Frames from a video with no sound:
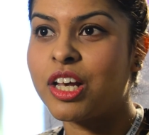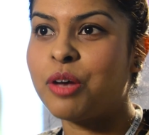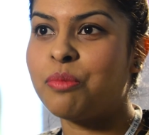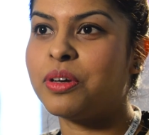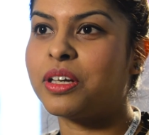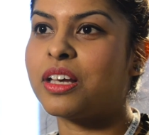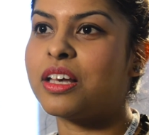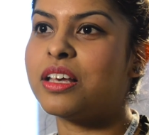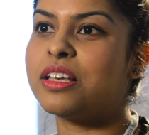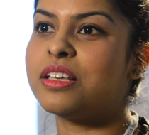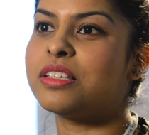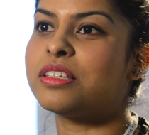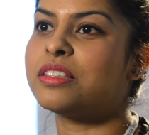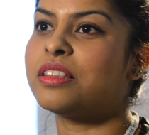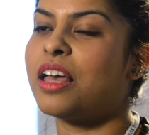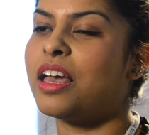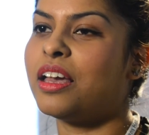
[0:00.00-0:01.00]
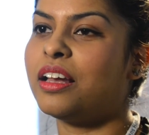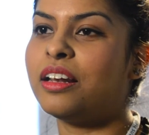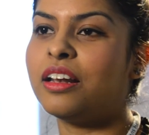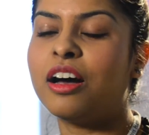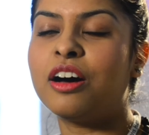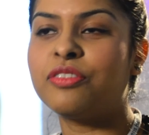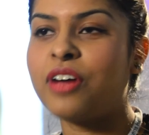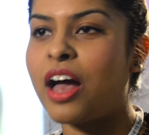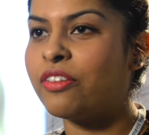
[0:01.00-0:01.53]
because they
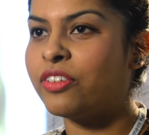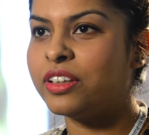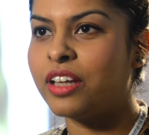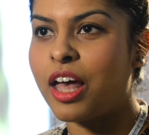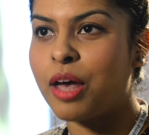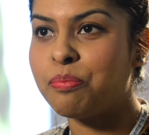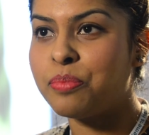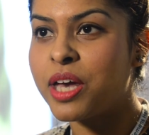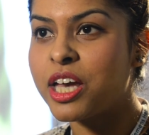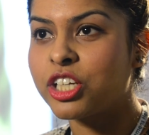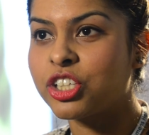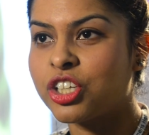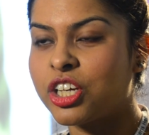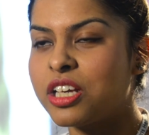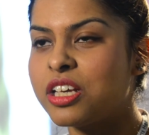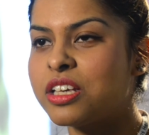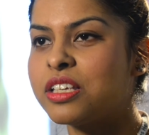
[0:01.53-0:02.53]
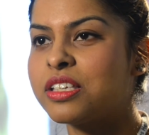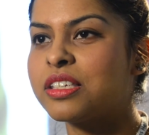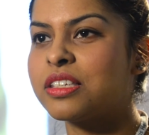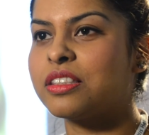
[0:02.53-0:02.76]
love having their pictures